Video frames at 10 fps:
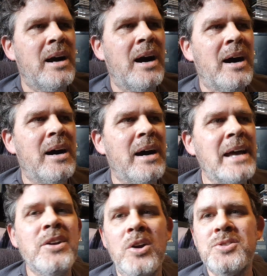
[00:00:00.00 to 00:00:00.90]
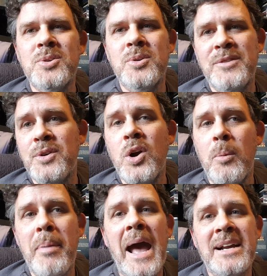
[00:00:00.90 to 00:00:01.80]
And you're also, if you go
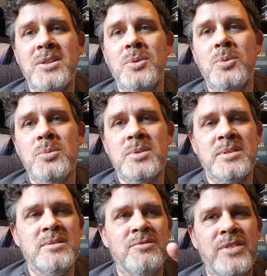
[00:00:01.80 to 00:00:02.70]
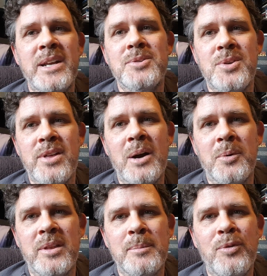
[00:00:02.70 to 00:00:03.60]
back to videos you thought
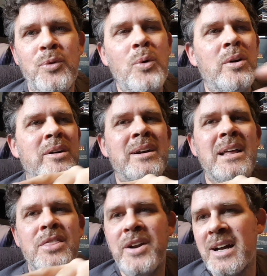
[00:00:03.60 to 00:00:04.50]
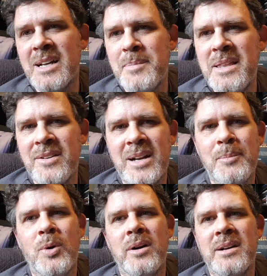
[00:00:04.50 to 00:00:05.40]
were there before, they're not going to be there
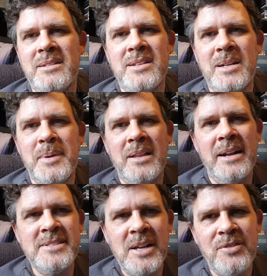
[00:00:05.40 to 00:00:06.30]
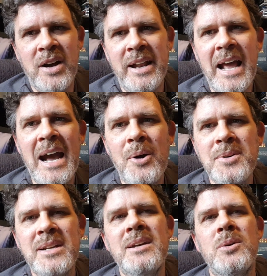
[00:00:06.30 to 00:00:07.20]
anymore. It's going to be a lot of stuff cut
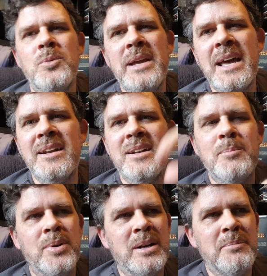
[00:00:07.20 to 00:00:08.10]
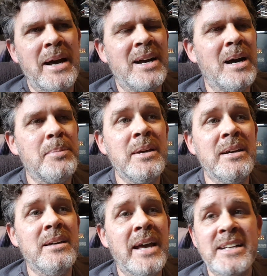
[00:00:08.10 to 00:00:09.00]
out, re-edited, and put it back up.
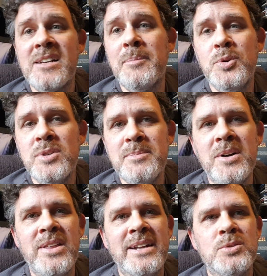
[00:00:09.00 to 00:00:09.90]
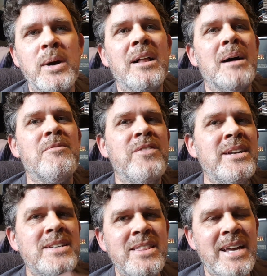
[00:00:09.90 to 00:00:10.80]
XCOM 2 is among that as well. I'm
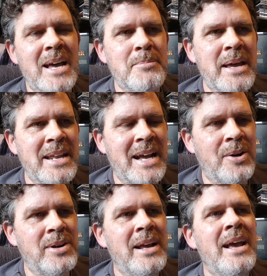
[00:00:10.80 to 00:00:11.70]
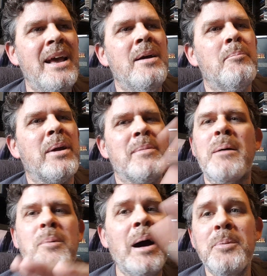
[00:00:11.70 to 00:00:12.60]
finishing the campaign out, but I'm
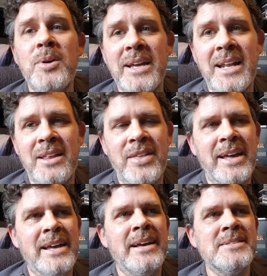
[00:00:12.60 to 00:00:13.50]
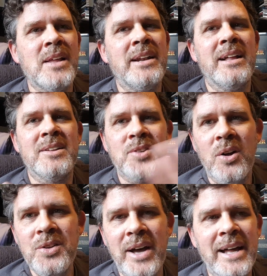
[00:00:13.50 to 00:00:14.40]
not uploading anything until it's
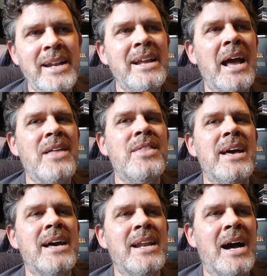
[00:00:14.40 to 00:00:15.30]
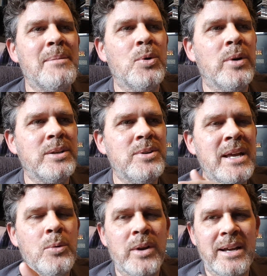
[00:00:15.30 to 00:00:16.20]
all done, and then I'm going to
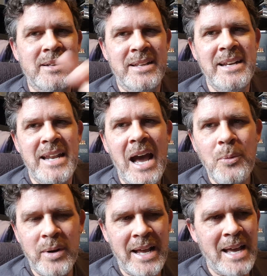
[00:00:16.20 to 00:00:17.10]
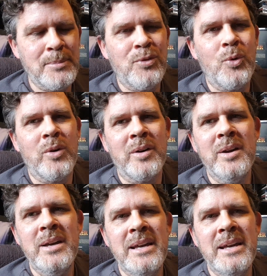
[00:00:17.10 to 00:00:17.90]
take down what I had before,